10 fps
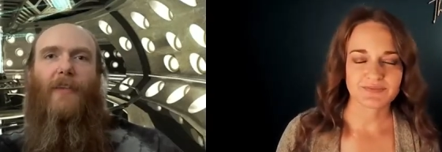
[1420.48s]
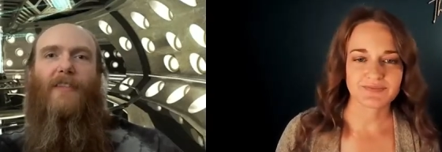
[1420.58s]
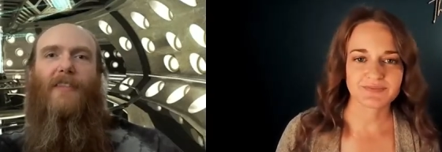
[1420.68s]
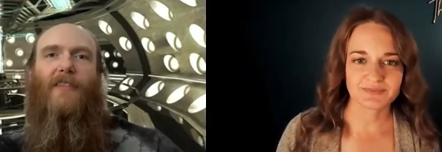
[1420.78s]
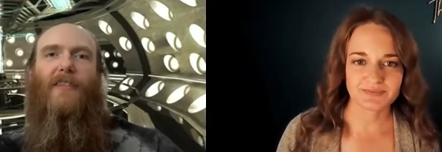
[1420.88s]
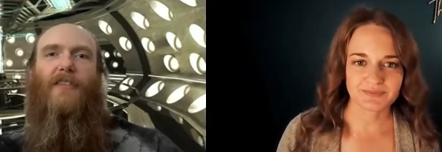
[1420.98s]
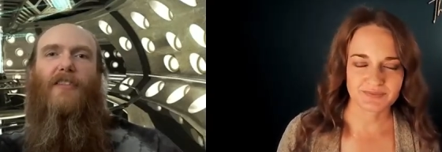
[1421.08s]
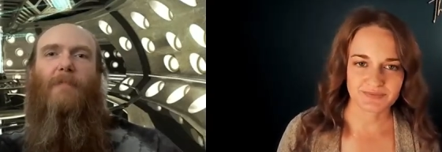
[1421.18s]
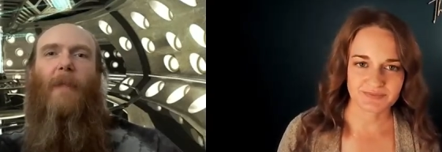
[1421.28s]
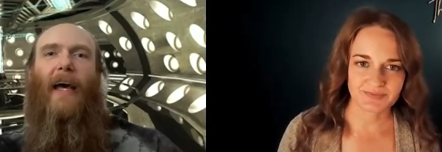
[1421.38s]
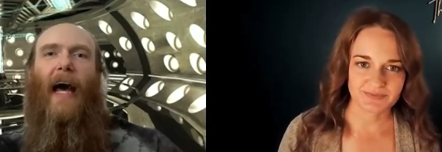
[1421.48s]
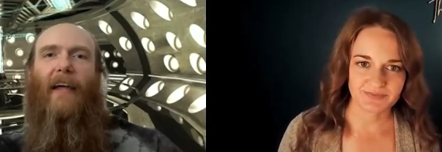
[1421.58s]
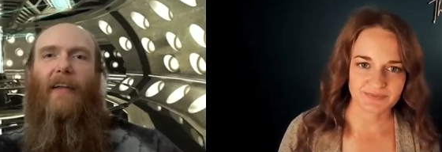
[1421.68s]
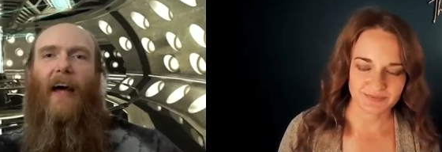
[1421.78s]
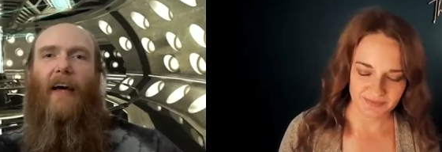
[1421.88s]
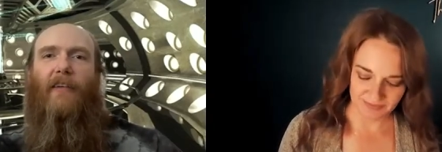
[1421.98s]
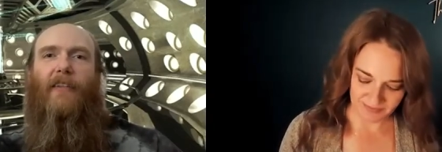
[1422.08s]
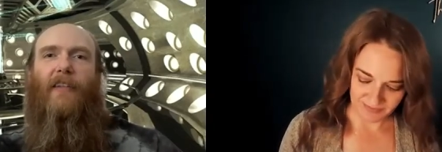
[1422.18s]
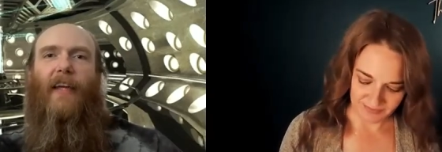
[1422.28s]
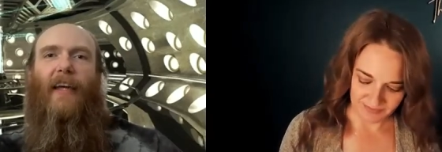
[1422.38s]
Speaker 1: This is mm-hmm. this is my island,
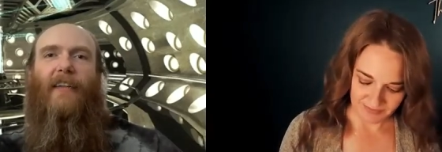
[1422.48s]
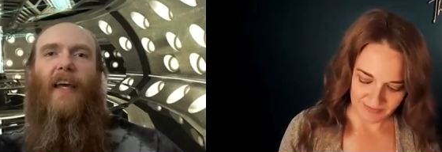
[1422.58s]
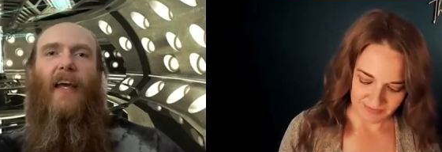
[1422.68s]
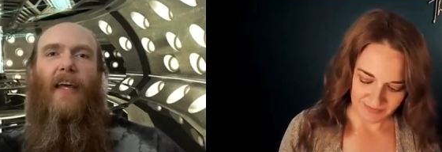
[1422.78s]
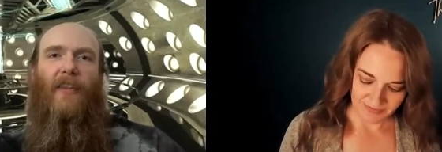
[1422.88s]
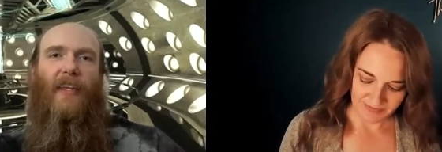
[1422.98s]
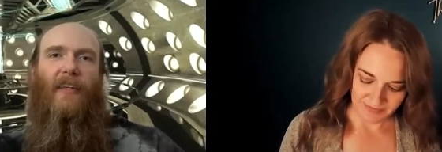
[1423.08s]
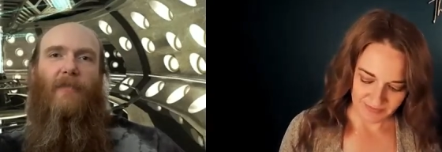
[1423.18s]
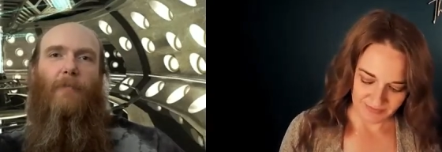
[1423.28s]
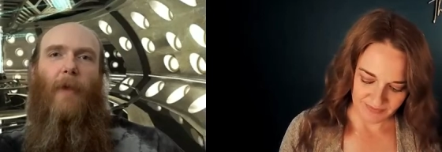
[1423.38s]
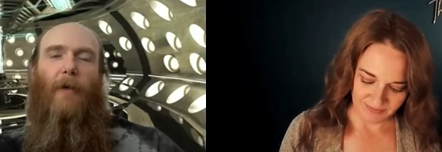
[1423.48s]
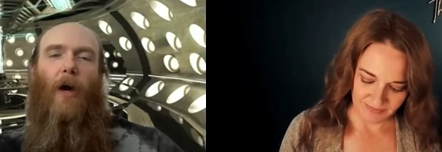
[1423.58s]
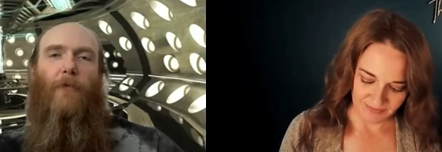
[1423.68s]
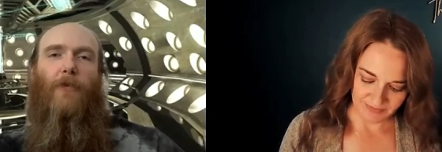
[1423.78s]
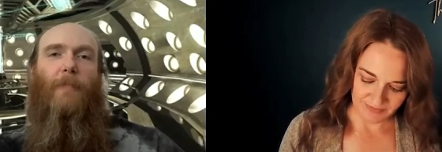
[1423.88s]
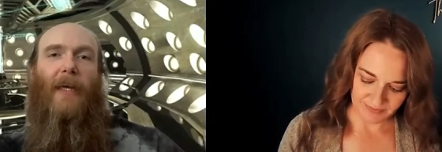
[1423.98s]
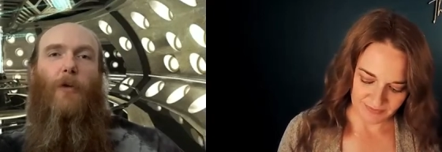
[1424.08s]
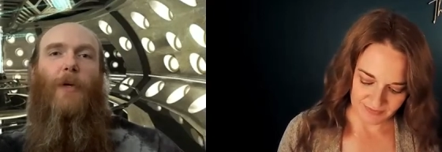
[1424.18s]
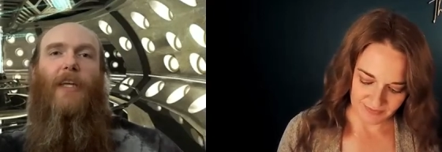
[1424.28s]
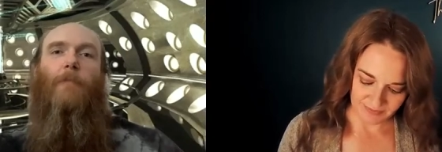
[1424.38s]
and the my wife was my
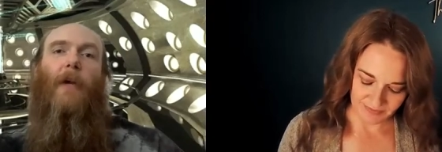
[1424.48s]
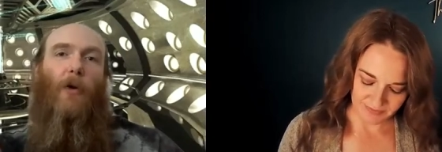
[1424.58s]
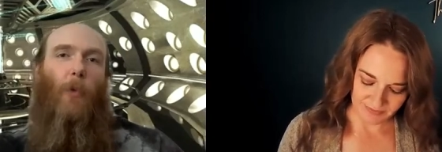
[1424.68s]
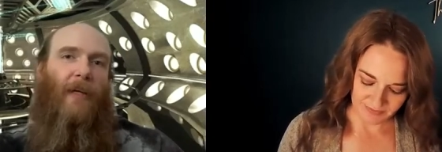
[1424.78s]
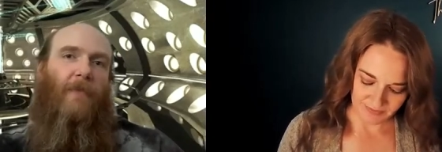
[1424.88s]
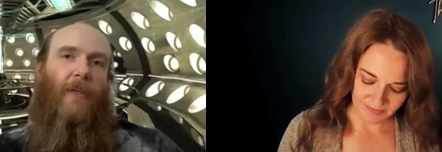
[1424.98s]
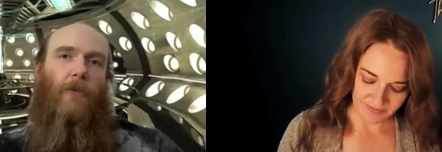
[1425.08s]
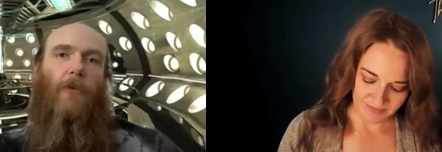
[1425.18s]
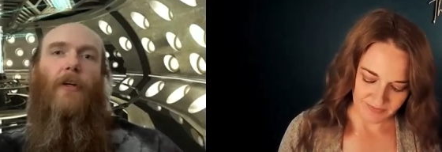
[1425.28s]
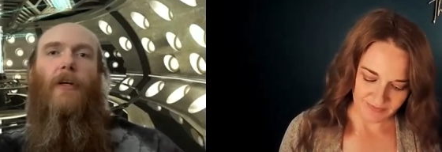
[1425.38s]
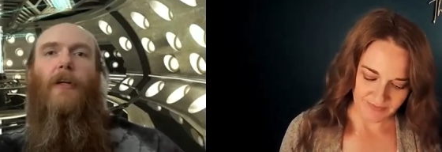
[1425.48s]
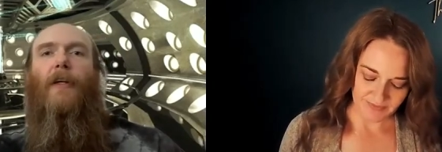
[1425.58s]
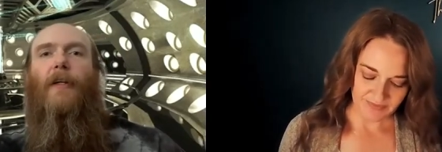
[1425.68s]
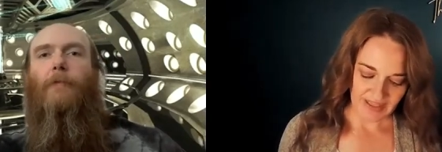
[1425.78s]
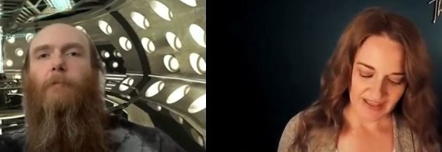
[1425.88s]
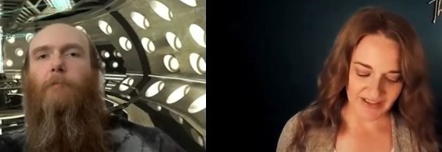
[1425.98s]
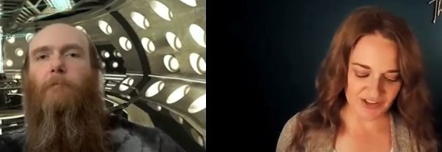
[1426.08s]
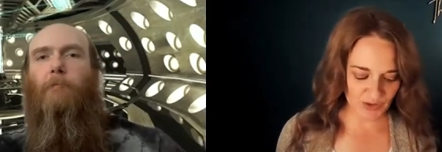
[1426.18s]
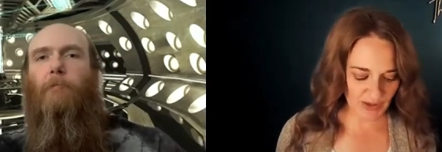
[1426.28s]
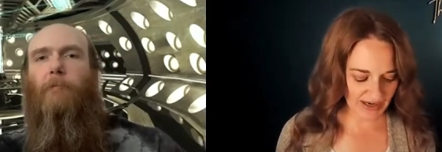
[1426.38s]
queen, my Guinevere.
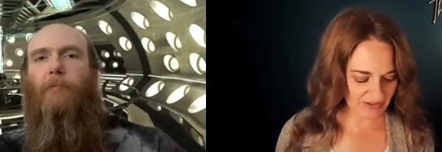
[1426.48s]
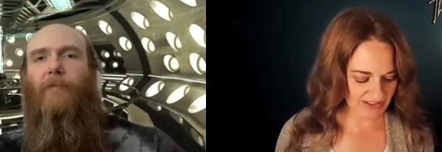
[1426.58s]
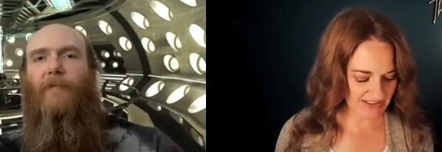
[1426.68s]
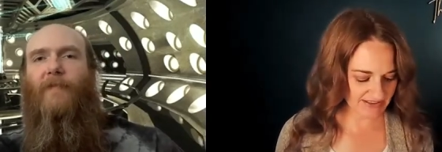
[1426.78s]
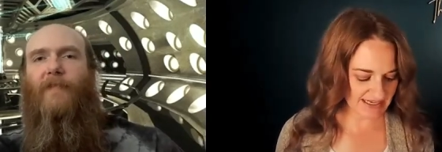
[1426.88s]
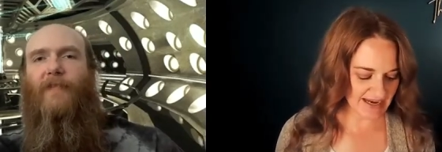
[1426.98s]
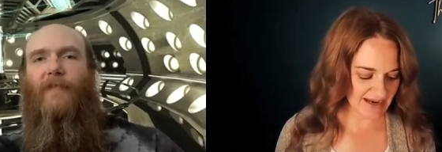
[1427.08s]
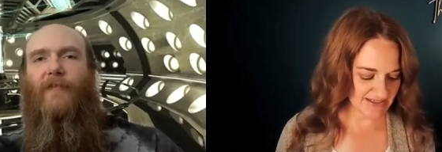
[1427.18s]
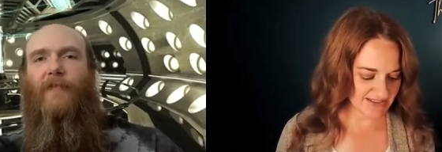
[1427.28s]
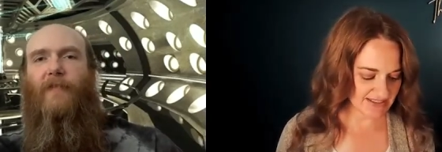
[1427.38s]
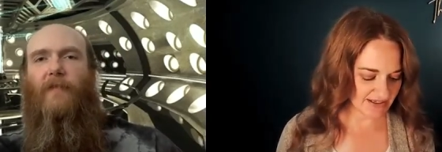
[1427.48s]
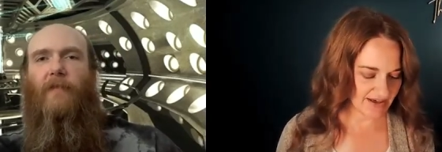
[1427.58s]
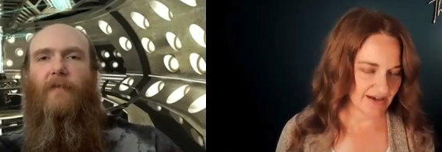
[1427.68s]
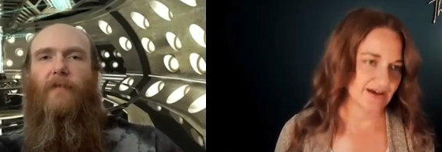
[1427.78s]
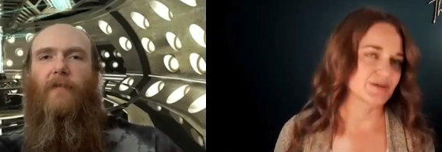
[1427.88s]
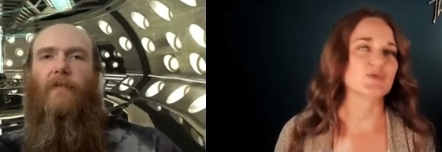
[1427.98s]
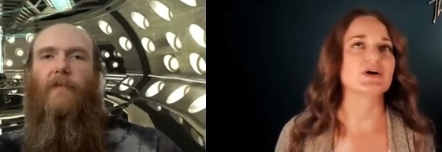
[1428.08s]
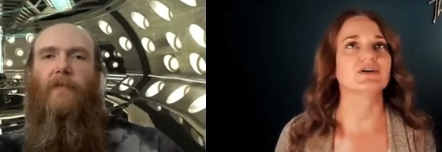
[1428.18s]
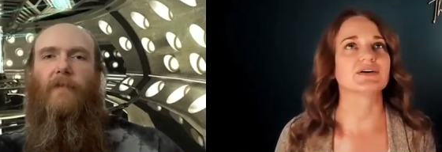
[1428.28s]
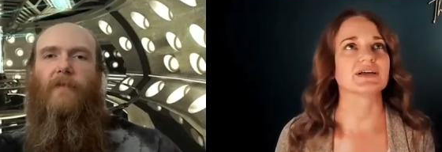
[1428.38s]
Speaker 2: And so, how did that? Um,
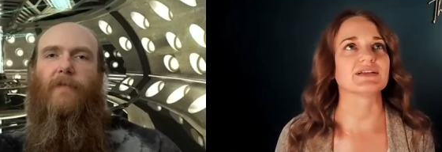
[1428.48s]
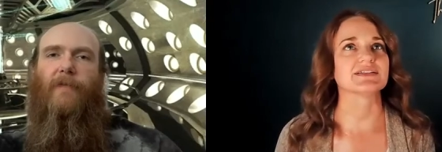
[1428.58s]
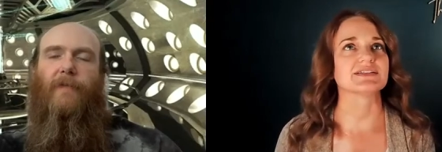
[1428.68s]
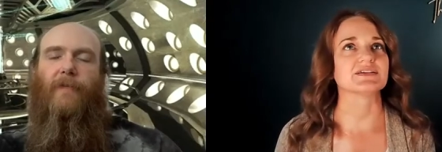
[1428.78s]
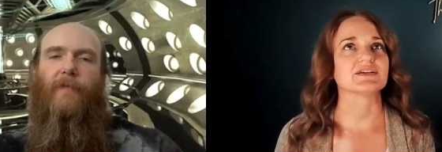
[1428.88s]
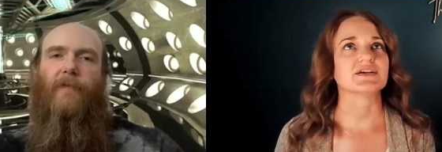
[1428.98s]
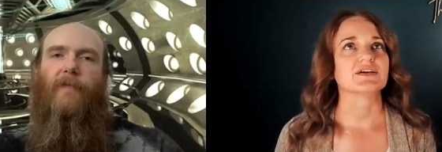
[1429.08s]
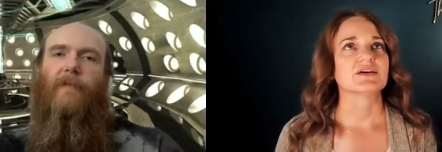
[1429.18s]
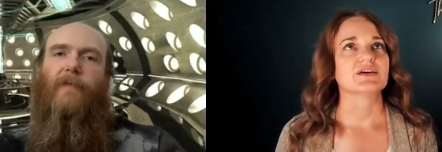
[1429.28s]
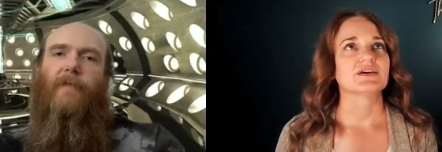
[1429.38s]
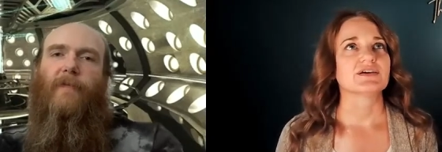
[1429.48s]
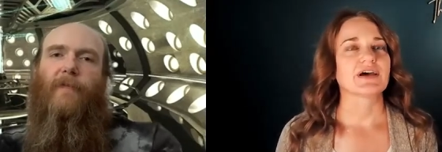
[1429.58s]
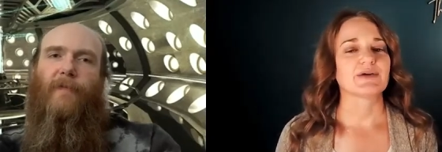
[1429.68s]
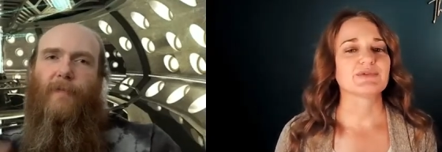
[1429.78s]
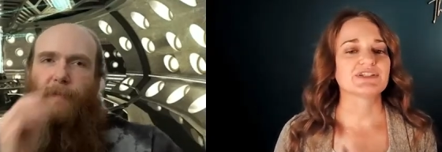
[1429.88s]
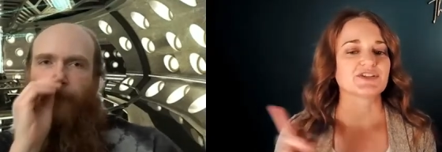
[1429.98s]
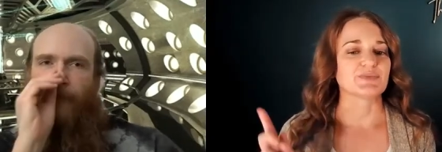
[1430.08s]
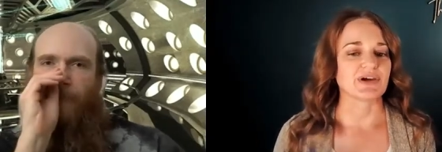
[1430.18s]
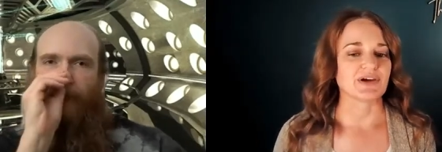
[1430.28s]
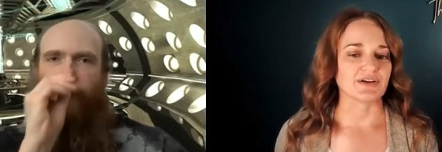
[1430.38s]
well, okay, let's see. I'm going to
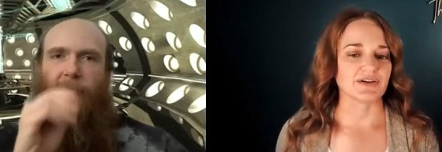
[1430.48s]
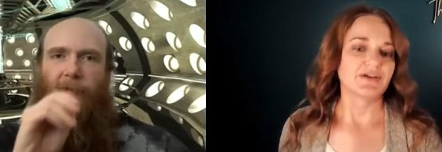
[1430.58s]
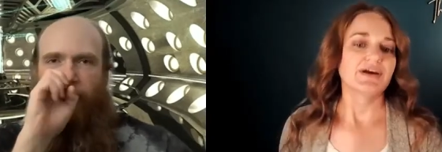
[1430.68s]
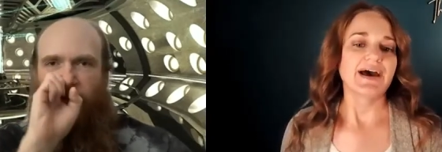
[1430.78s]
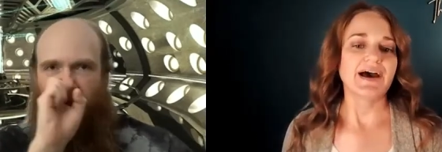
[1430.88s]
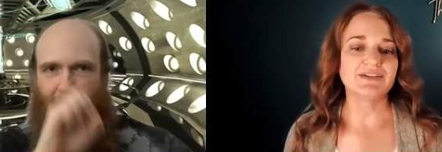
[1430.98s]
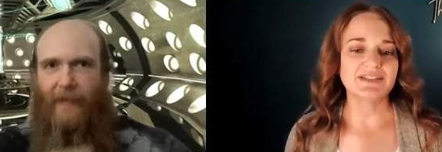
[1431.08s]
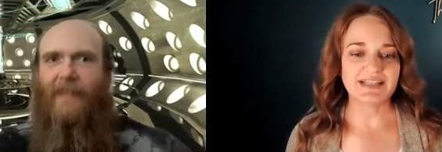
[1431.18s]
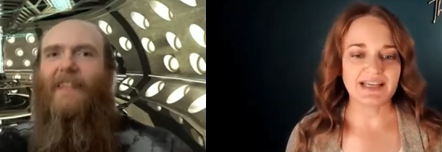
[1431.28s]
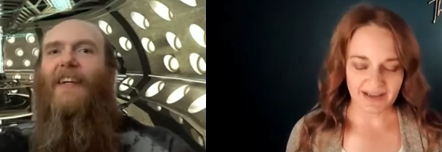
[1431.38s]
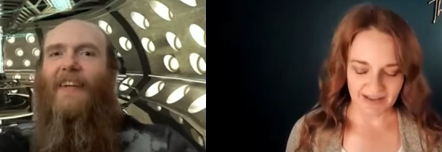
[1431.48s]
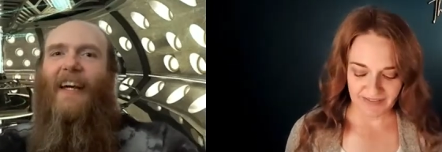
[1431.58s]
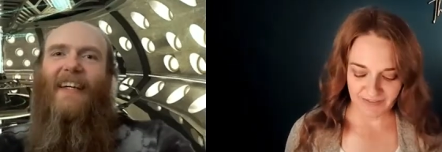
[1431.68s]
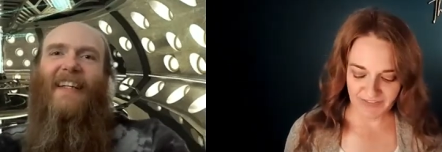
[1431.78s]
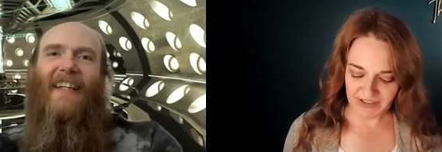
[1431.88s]
skip ahead. here. How did uh, that uh,